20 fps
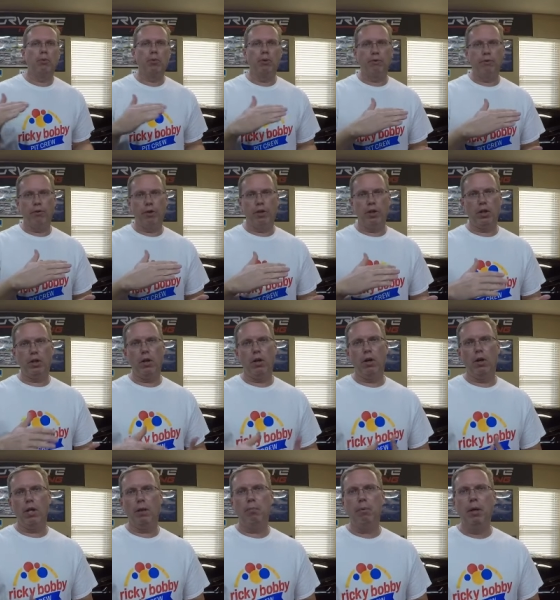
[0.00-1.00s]
the front of the
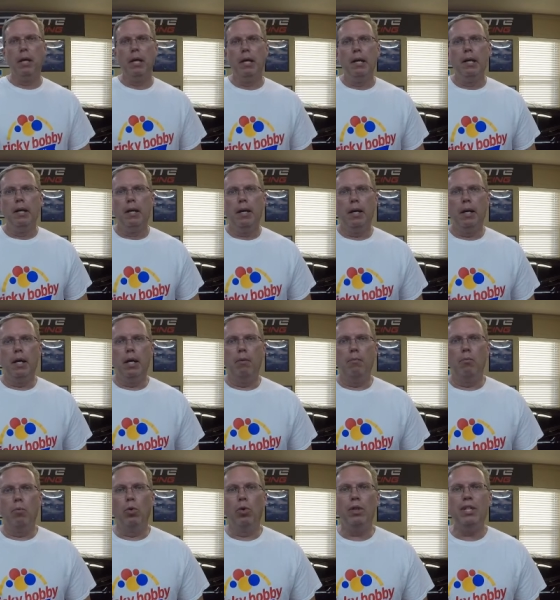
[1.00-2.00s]
car up.
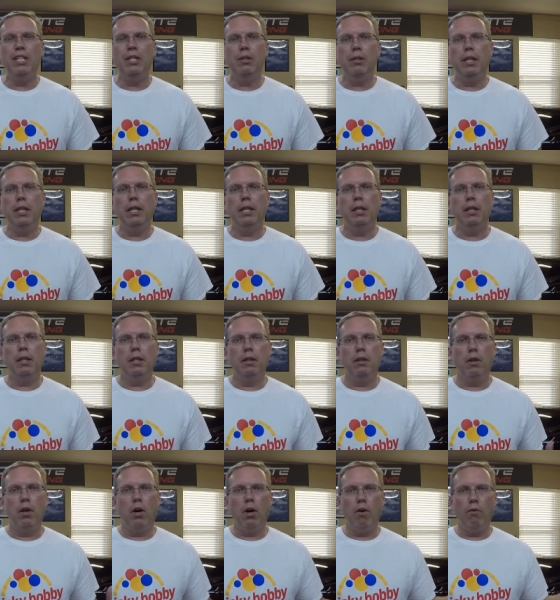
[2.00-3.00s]
Really, you need
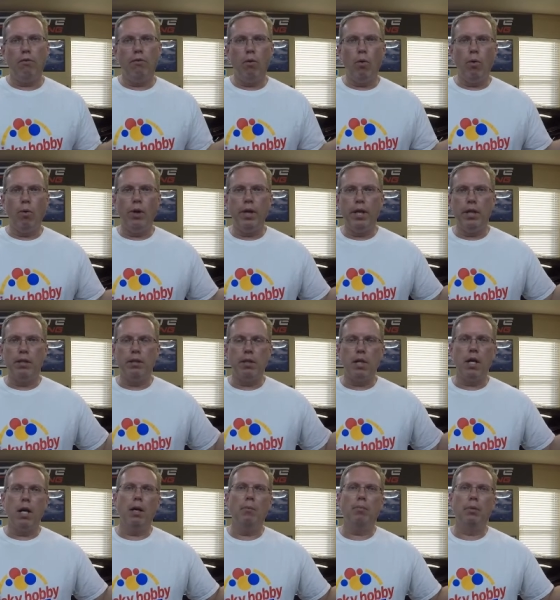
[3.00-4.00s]
all four ends
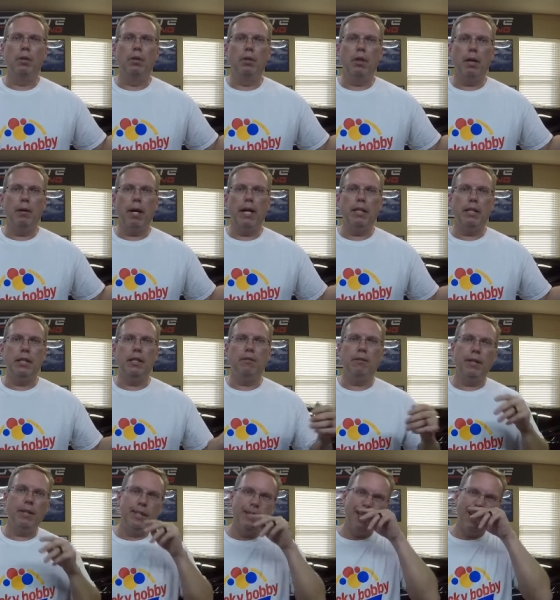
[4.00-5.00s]
up.
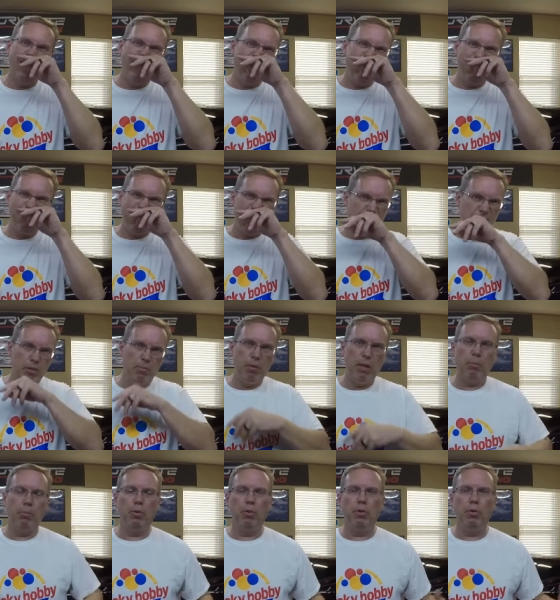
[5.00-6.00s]
Ideally, I know I've seen some
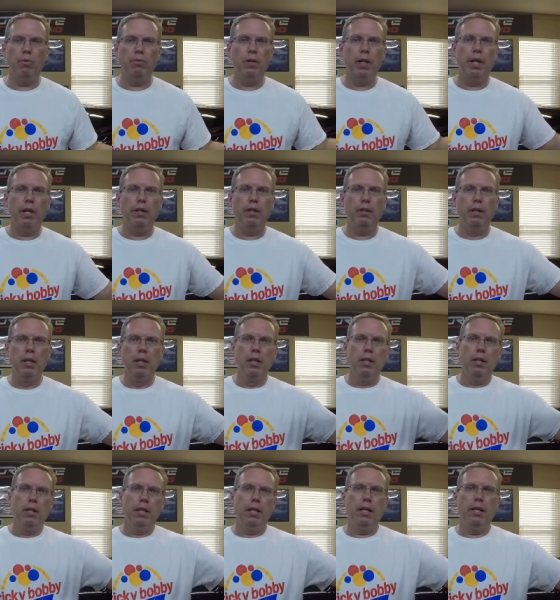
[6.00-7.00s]
people who've done
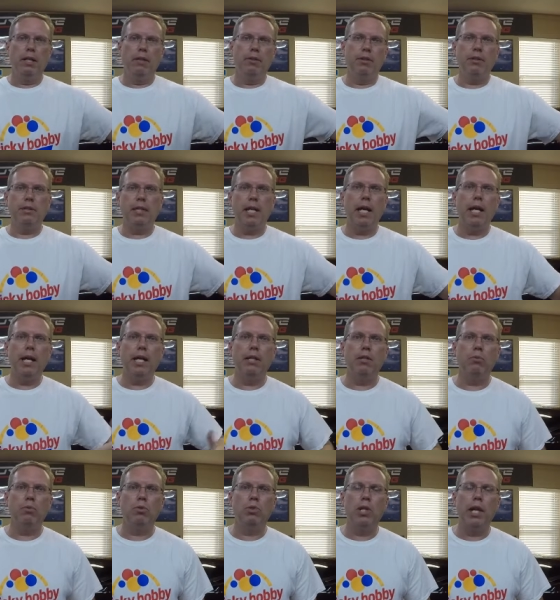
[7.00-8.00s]
the
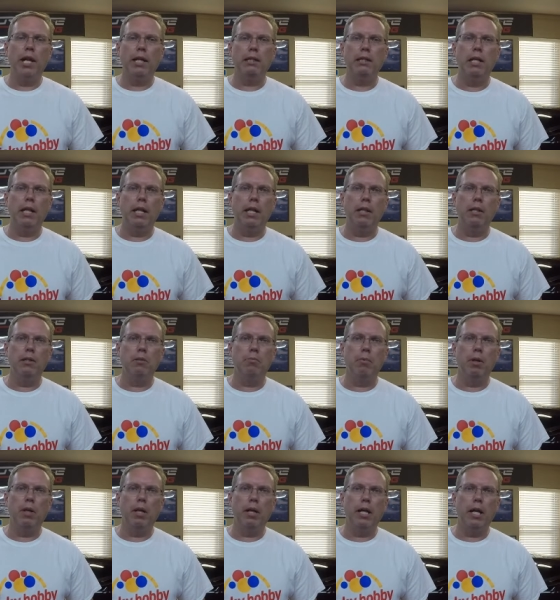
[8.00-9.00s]
sides with jack stands,
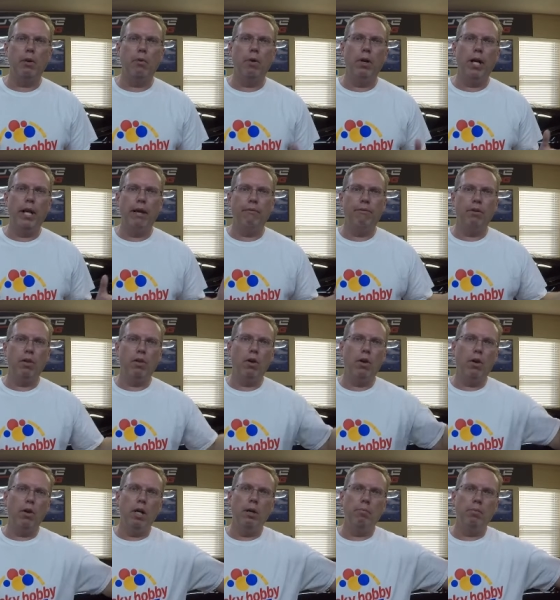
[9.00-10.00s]
but I kind of wanted to have the
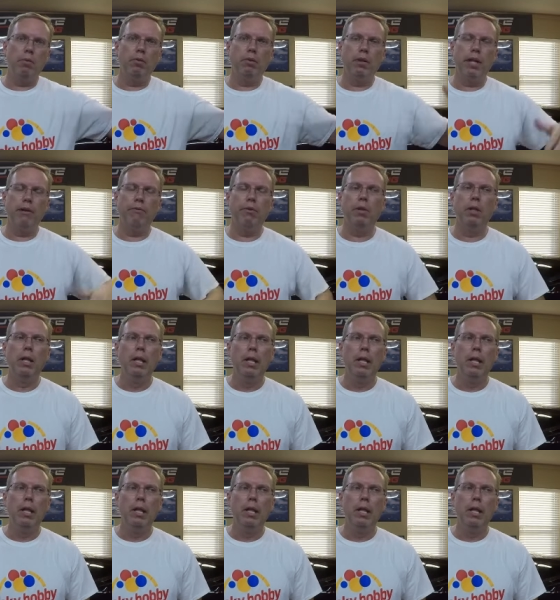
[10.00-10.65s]
car up level.